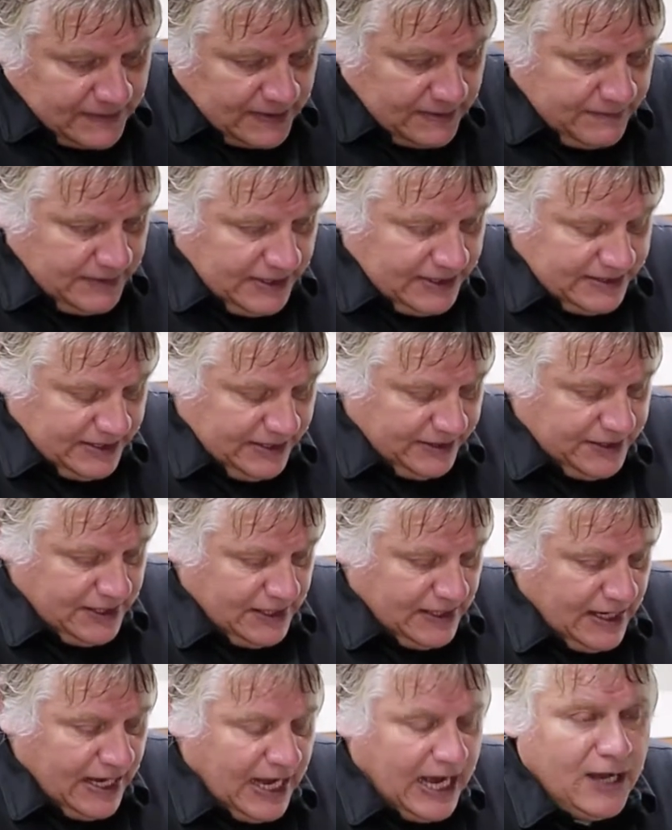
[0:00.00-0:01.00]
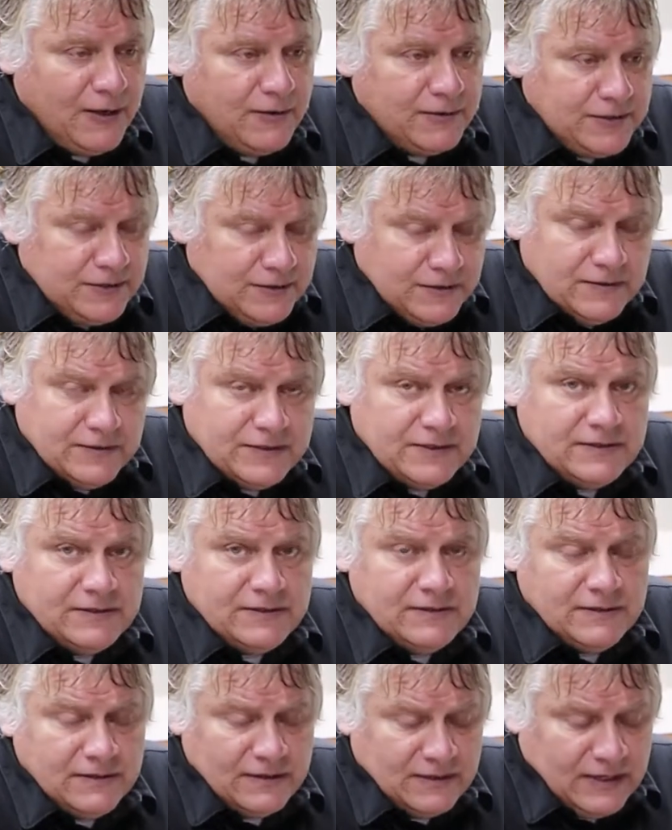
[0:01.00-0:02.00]
not telling you how you
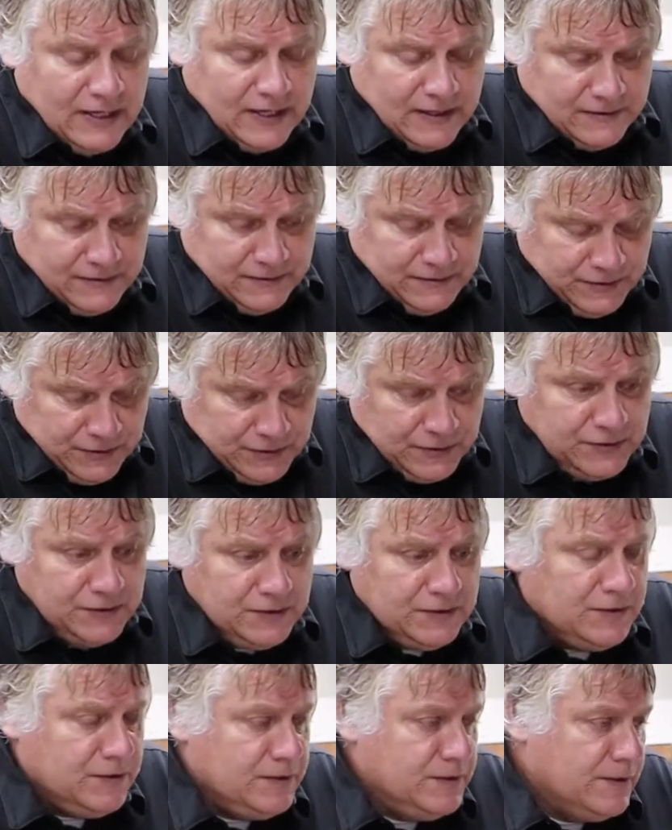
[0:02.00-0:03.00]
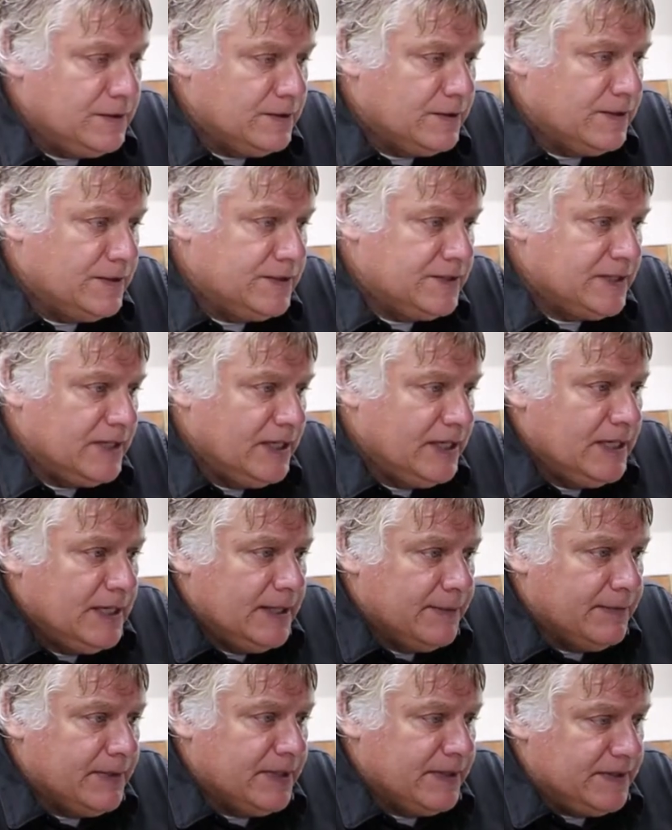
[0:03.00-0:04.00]
should do yours,
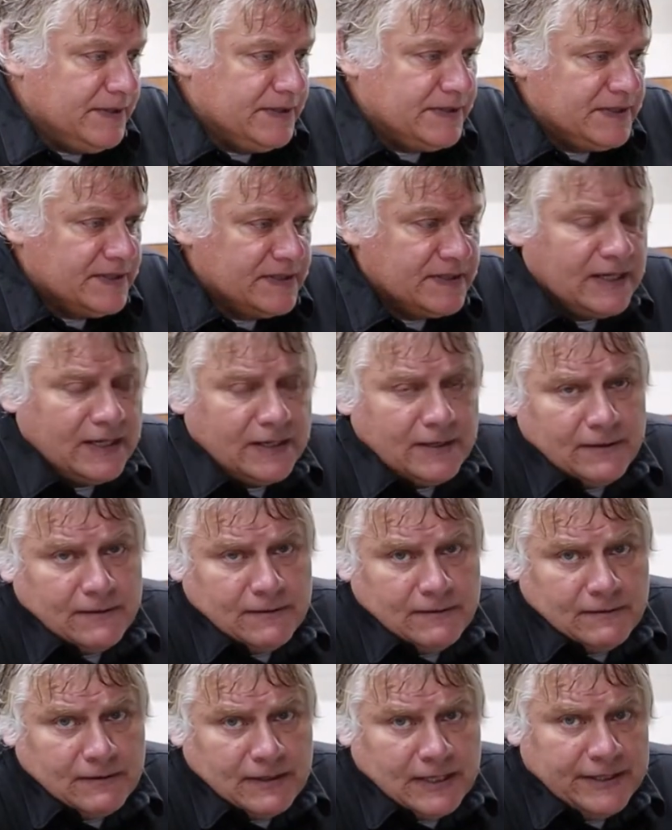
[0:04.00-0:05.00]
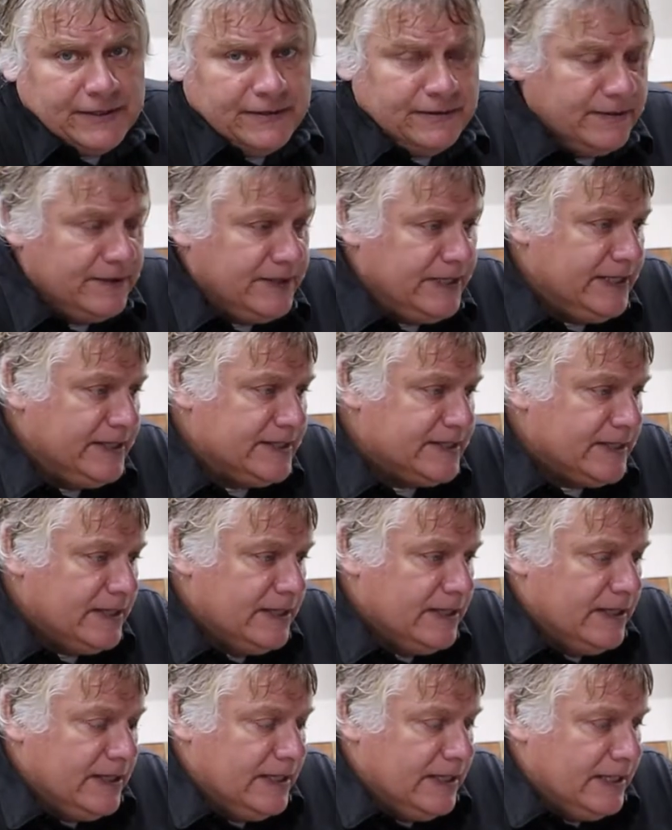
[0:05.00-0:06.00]
but this is how I do these.
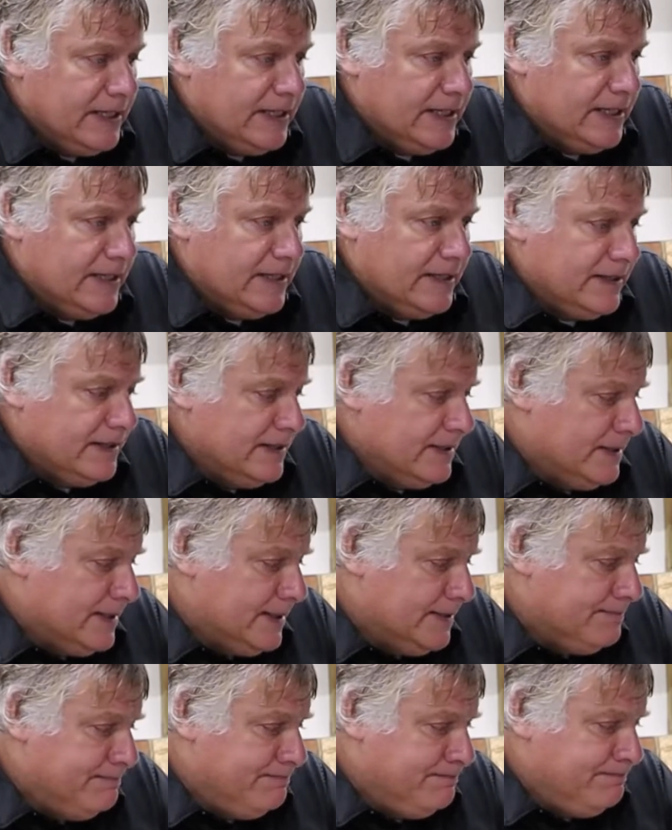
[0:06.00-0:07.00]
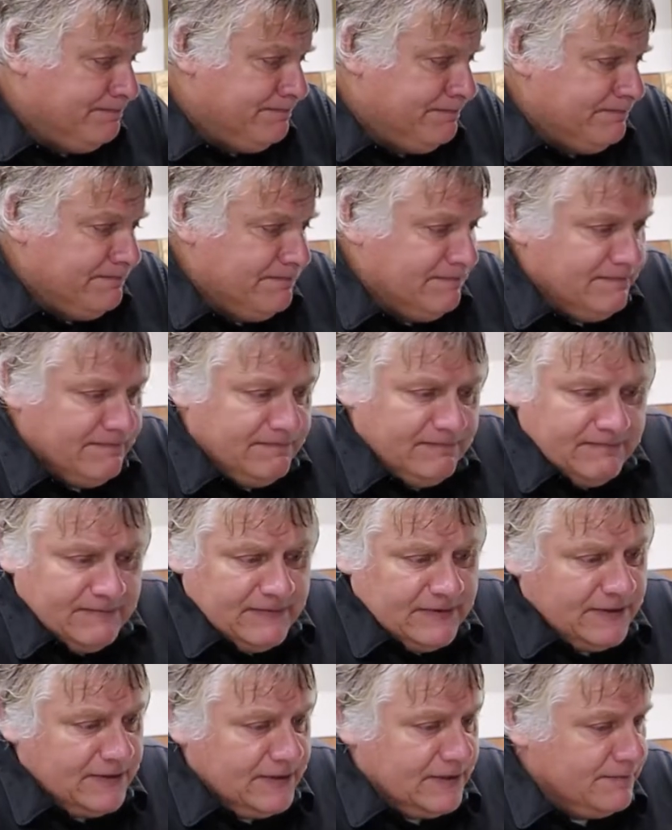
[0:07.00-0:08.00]
And
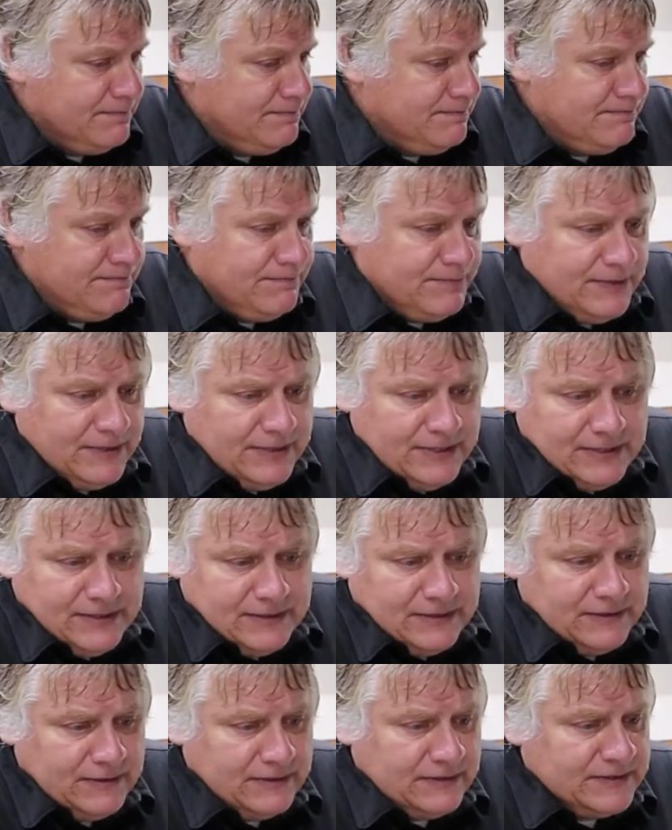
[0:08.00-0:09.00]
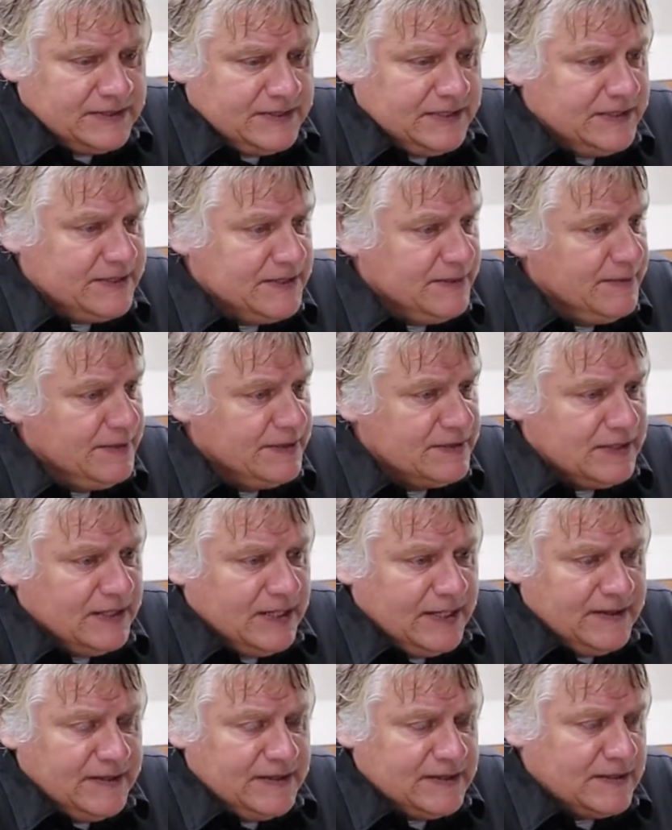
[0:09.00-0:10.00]
they're a pretty good little system. There's a lot
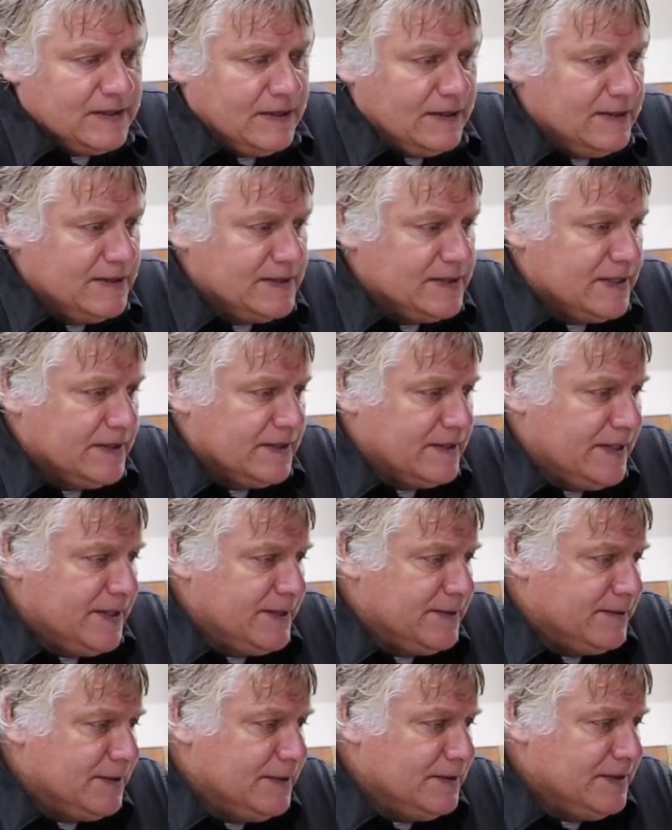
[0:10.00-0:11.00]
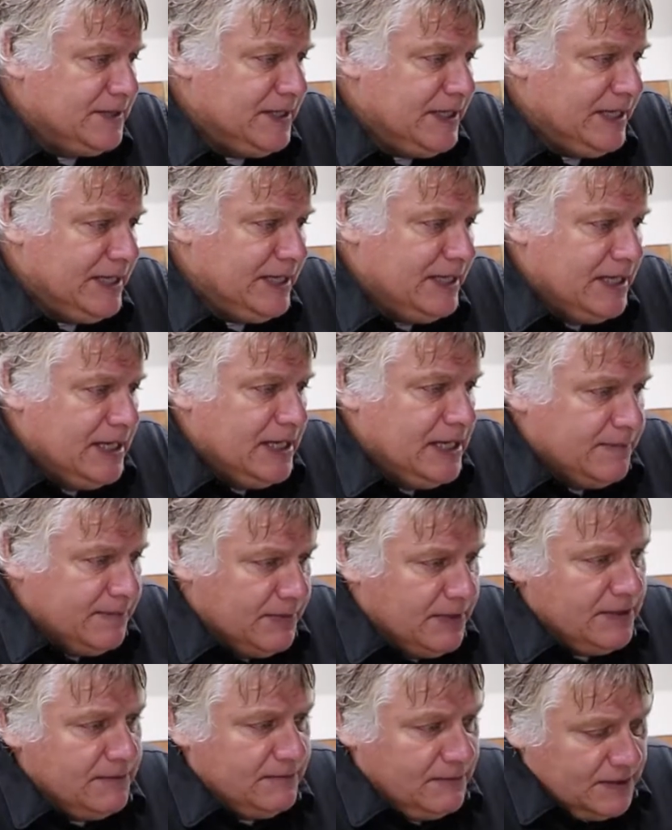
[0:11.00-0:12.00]
of these cars out on the road yet,
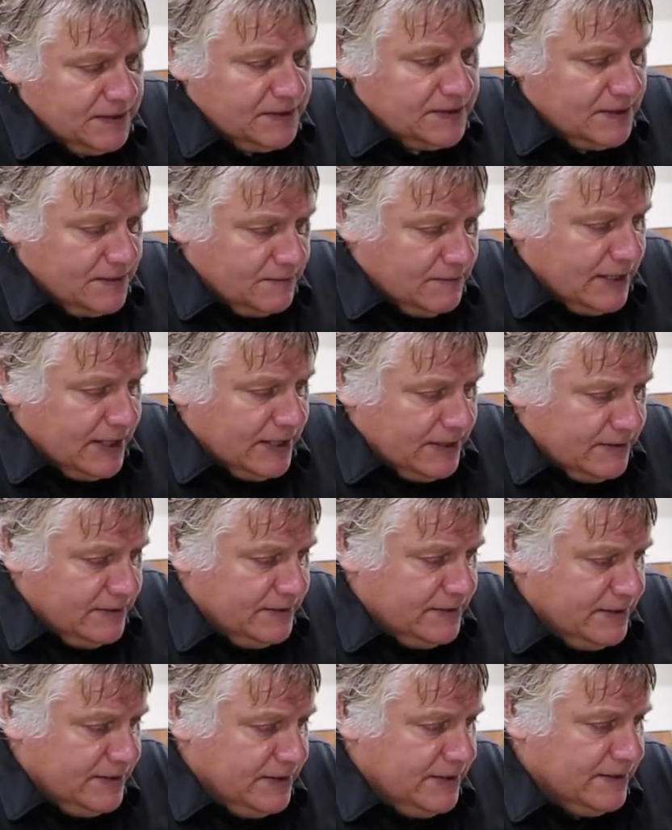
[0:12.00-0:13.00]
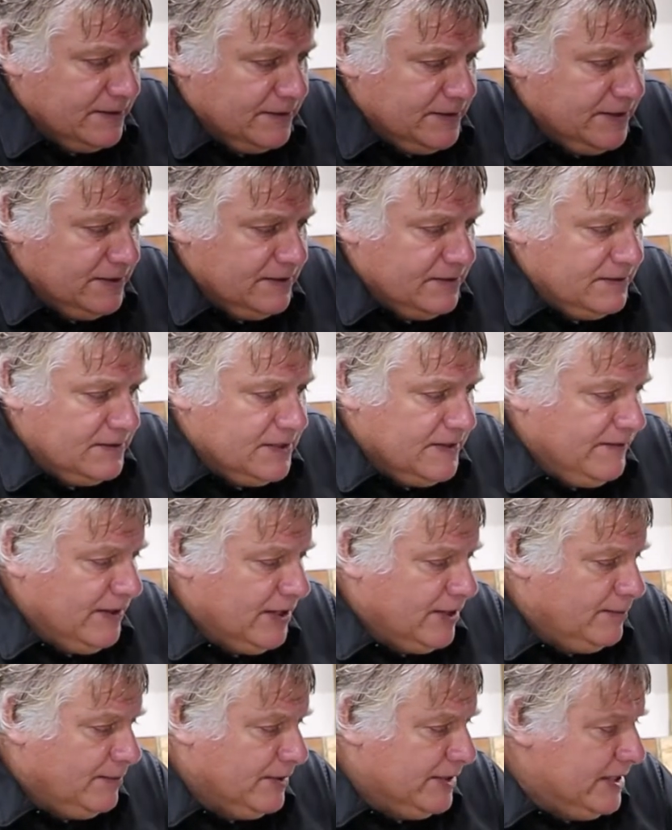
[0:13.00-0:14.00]
but once in a while, you
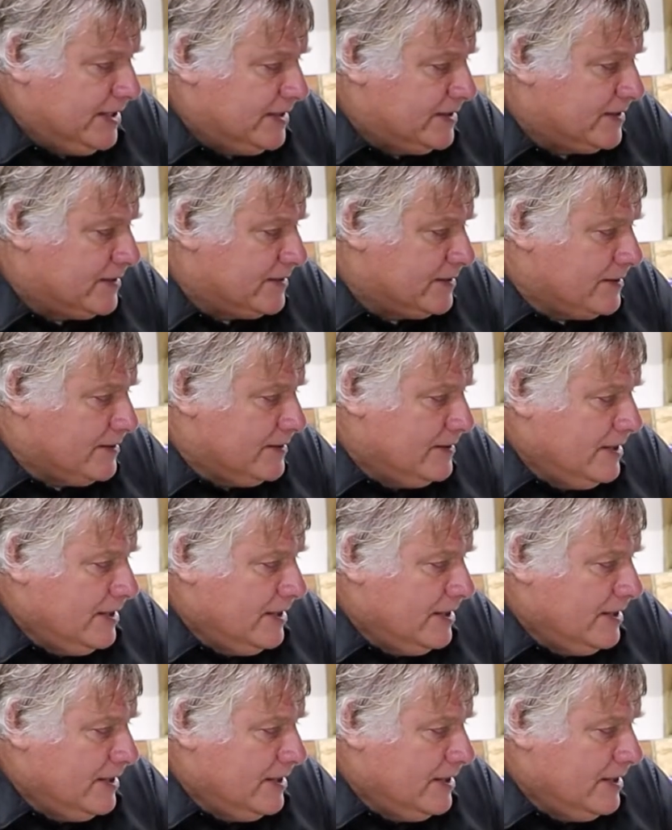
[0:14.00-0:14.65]
develop leaks. So